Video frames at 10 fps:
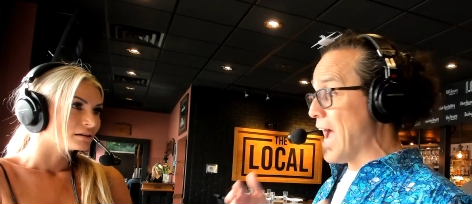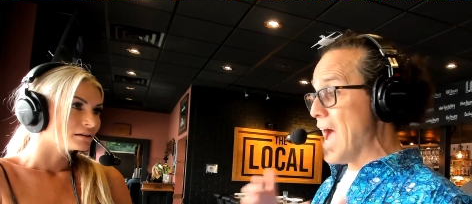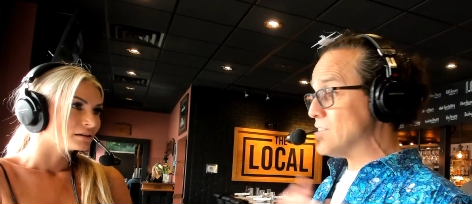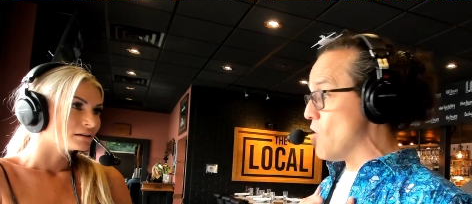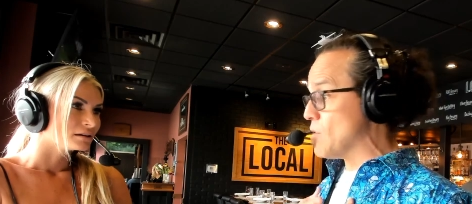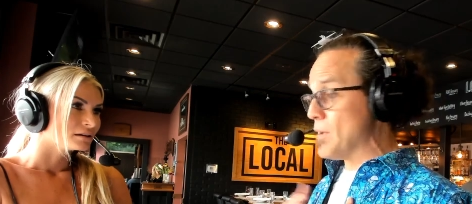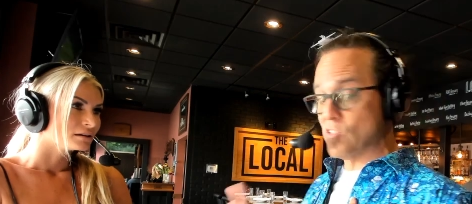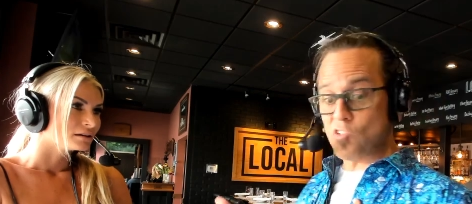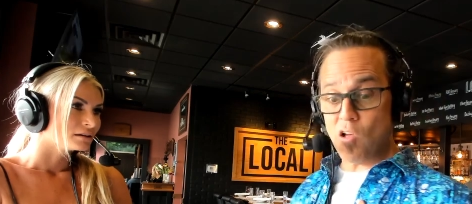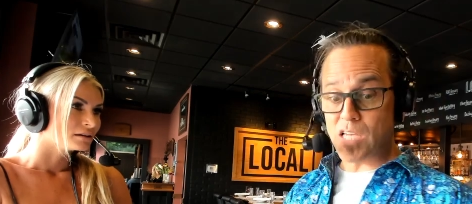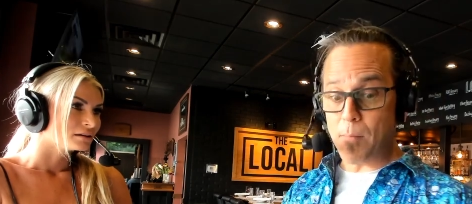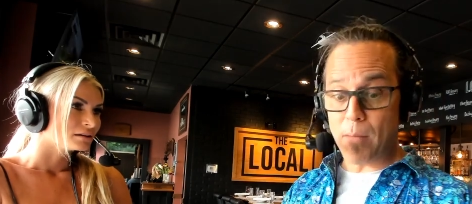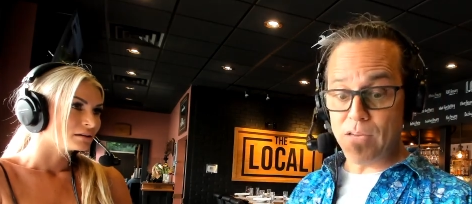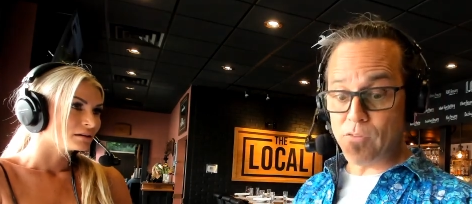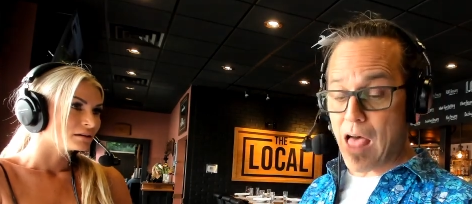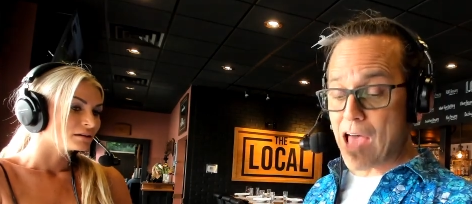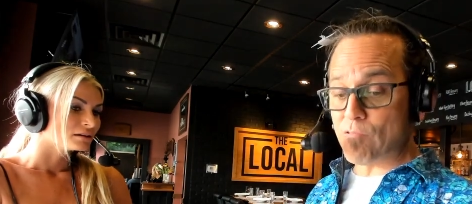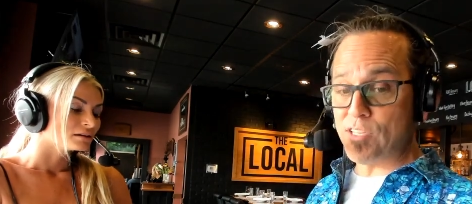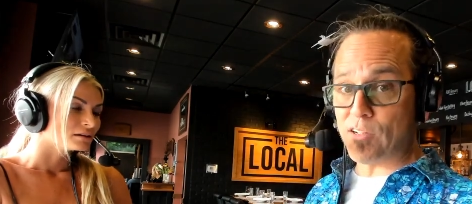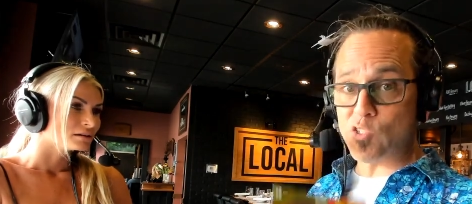Speaker 1: I talk about this all the time. I'm giving lottery
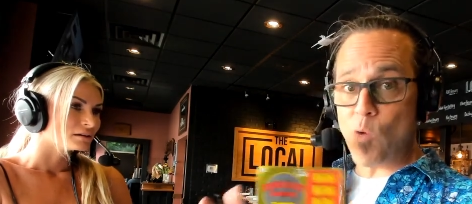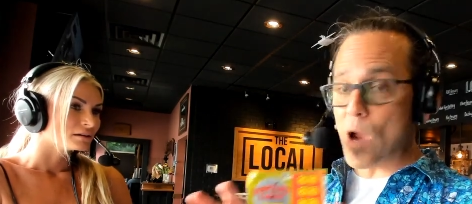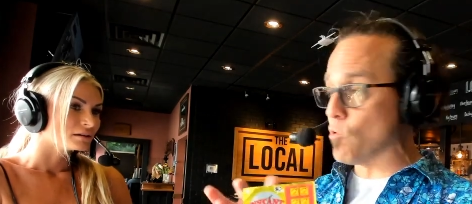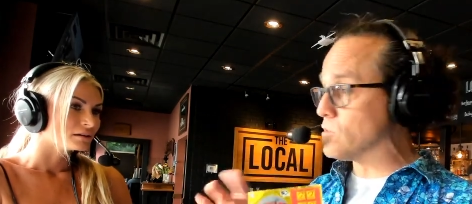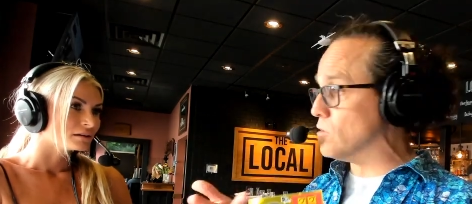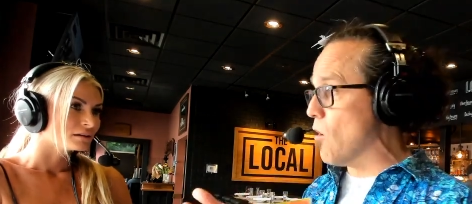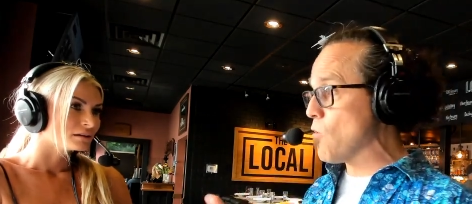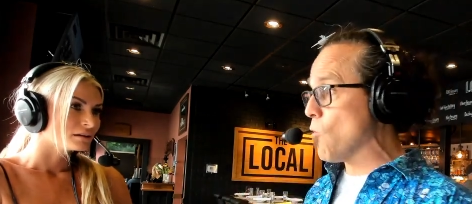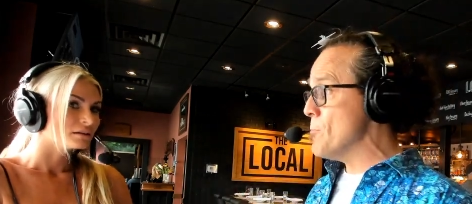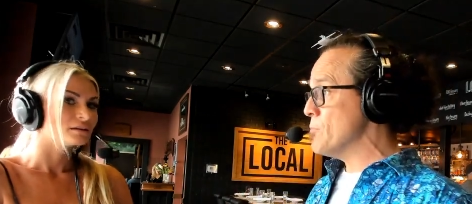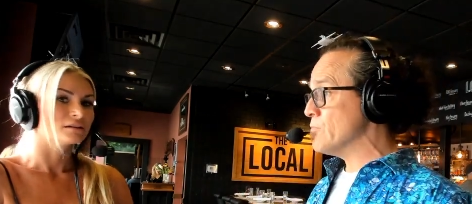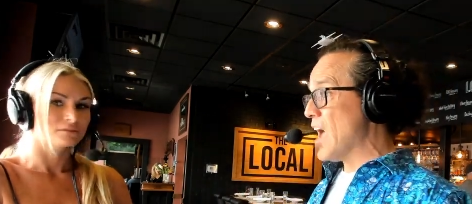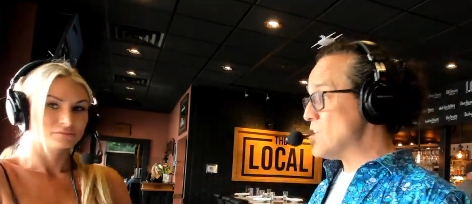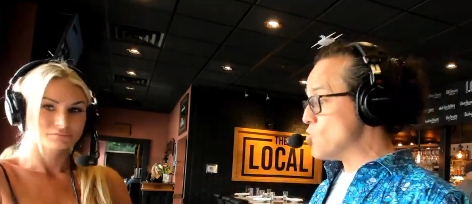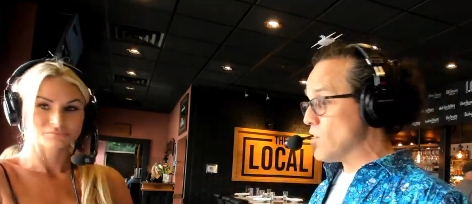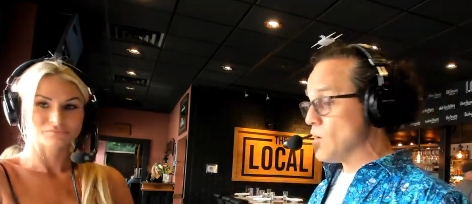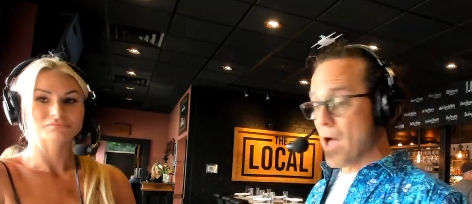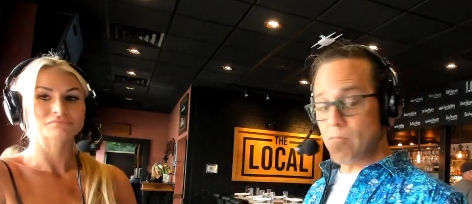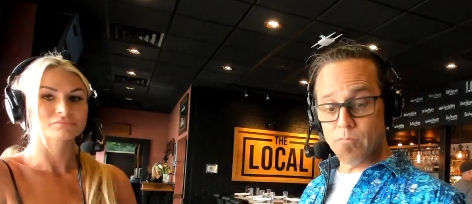tickets away. We're at the local. I talk about